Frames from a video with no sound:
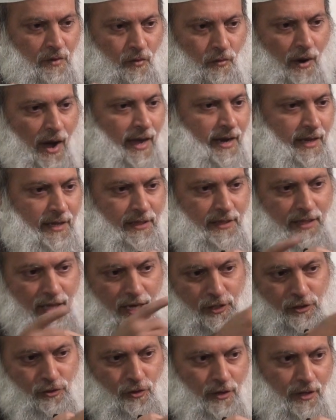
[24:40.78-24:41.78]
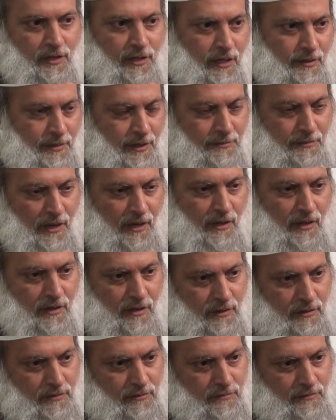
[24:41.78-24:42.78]
Why didn't they join them in Badr?
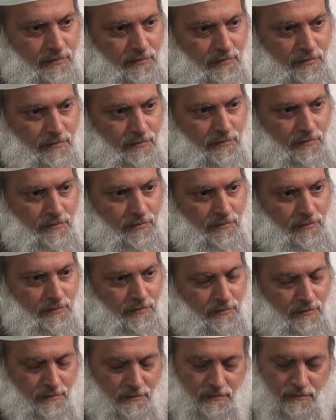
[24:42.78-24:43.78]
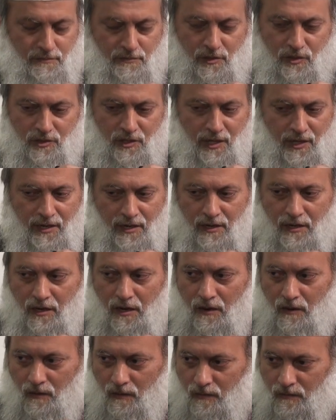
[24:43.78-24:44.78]
Because they didn't
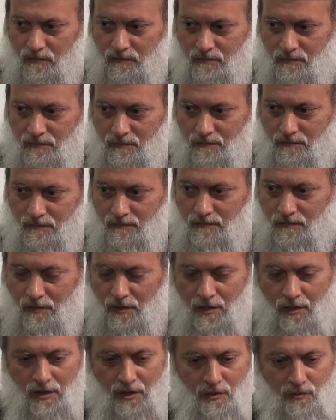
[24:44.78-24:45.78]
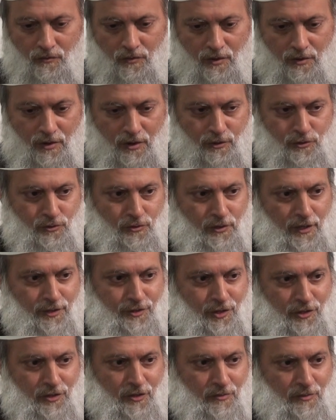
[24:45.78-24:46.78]
know. When
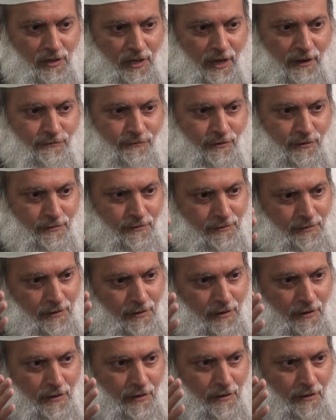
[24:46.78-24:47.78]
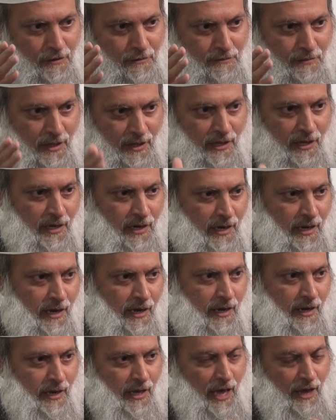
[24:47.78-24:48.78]
Rasulullah sallallahu alaihi wasallam left
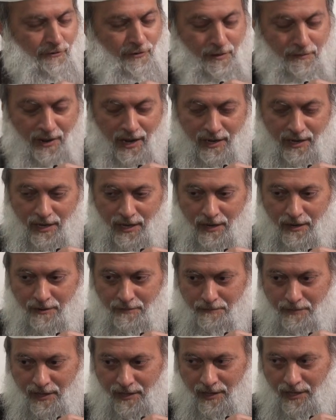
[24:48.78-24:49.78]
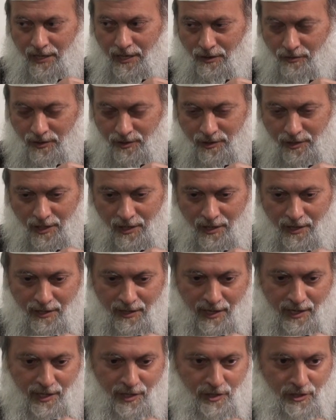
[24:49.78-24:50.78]
Medina, everybody in Medina was
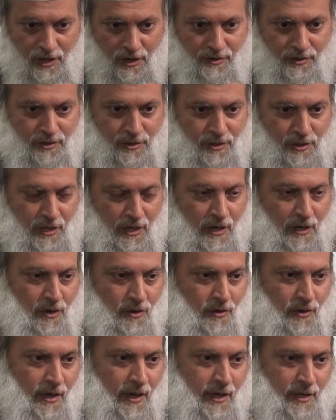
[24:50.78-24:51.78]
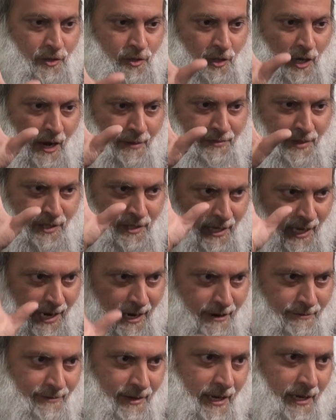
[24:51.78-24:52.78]
thinking that he's going to go and stop this
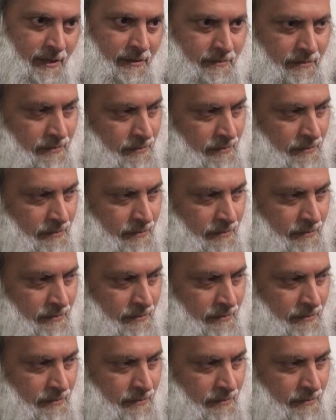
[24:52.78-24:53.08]
caravan.